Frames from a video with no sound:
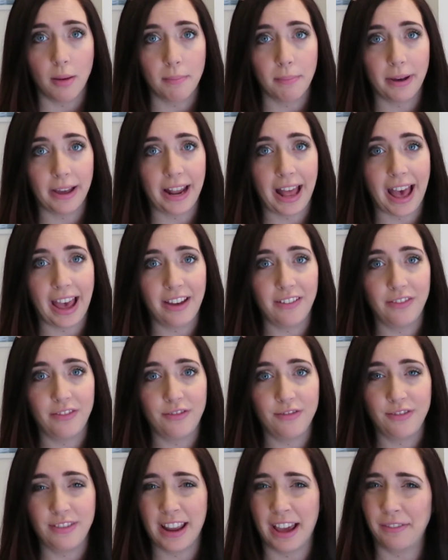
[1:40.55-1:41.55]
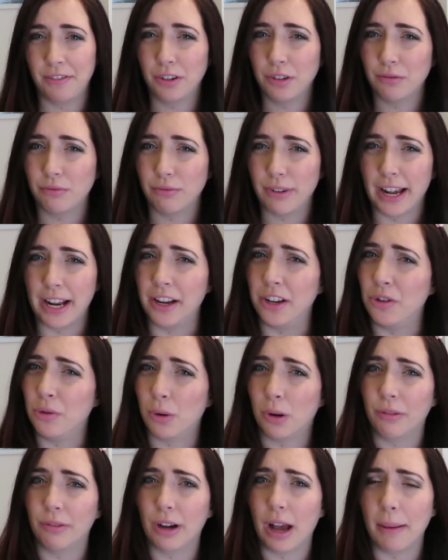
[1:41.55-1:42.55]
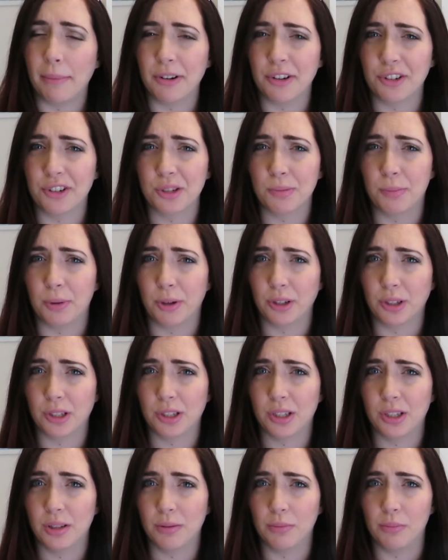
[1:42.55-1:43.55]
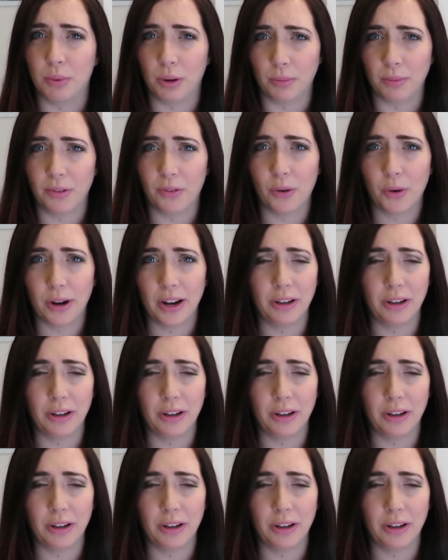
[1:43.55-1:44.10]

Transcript: but I've never read a Nora Roberts book before.